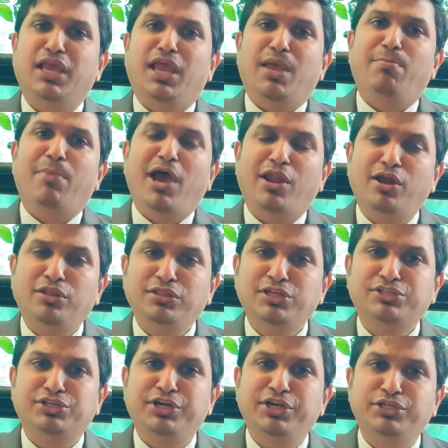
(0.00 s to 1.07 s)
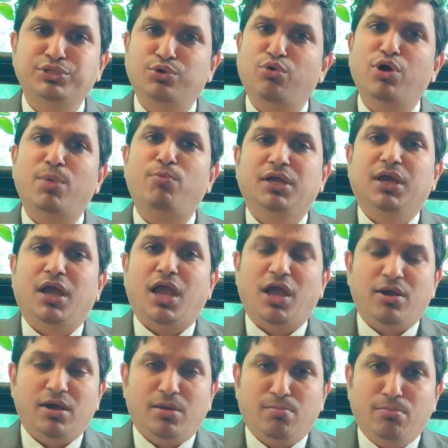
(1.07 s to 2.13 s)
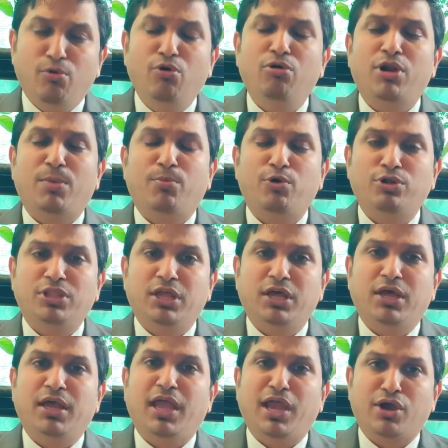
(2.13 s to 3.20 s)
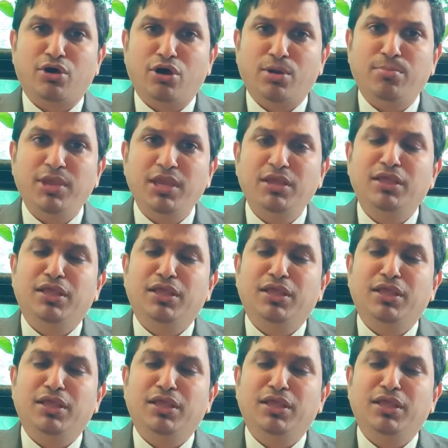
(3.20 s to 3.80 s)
A man on the street know about more about the economy